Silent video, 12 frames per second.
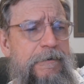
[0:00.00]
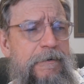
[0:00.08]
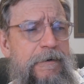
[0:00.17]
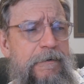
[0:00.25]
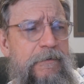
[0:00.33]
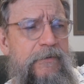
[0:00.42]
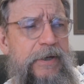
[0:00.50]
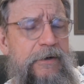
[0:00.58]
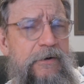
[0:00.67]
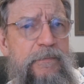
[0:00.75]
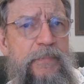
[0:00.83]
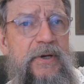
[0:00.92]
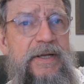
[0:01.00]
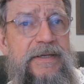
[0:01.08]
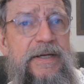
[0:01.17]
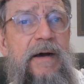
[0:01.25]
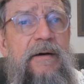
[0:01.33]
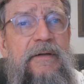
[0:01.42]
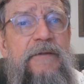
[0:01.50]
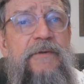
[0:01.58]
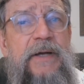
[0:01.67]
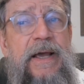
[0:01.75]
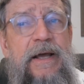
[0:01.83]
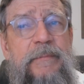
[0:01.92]
that are pretty entirely
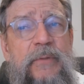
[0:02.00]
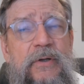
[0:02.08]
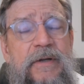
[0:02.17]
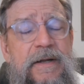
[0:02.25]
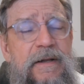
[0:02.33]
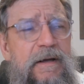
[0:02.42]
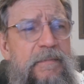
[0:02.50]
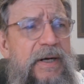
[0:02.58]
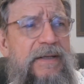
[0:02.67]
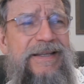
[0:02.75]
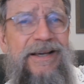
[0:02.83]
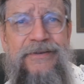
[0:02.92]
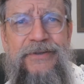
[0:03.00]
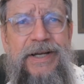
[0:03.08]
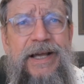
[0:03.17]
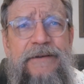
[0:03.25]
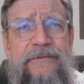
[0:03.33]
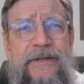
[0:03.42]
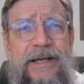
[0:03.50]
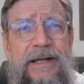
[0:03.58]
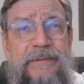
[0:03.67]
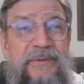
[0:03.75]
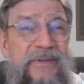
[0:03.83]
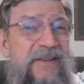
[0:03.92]
forgettable. About the other half of the
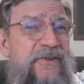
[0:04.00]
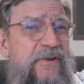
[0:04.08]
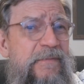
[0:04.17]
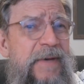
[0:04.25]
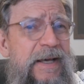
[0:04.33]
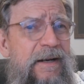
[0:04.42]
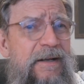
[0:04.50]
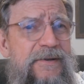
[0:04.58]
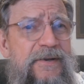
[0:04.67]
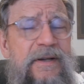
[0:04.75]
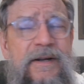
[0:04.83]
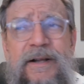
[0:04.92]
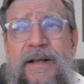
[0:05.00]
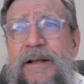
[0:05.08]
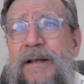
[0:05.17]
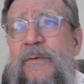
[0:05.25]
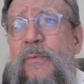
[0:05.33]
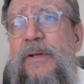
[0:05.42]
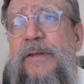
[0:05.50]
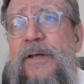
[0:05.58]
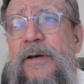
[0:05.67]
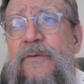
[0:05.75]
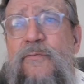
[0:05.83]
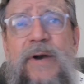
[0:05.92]
album are instrumentals with
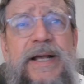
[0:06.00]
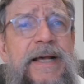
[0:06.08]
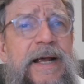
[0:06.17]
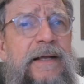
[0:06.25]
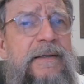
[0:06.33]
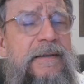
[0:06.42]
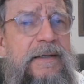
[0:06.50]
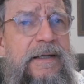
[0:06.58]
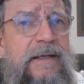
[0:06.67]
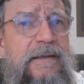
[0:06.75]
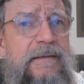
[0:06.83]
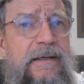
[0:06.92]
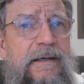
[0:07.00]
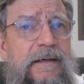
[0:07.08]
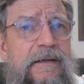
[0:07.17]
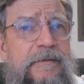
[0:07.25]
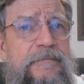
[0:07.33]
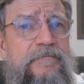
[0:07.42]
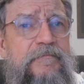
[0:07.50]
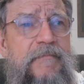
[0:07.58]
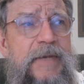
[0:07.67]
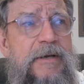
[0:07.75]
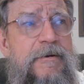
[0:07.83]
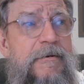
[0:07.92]
Ray Anthony
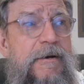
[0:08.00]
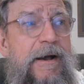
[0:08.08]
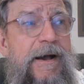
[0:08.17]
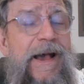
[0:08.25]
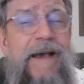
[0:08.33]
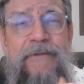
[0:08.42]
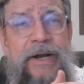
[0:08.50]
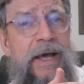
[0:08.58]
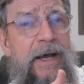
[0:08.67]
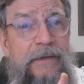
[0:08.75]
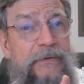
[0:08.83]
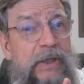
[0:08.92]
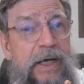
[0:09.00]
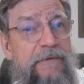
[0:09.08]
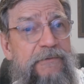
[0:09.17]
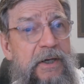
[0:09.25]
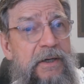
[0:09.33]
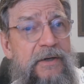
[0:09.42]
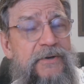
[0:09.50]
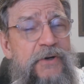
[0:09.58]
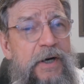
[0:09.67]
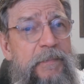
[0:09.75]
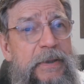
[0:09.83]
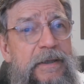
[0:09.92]
having a heck of a lot of fun on
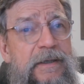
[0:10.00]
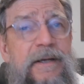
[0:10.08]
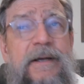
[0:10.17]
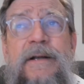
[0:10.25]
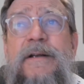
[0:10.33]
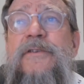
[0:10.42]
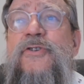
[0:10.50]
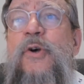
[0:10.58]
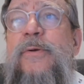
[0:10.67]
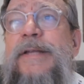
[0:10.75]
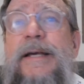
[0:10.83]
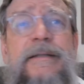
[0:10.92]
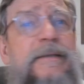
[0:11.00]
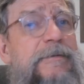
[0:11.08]
trumpet. So it's like,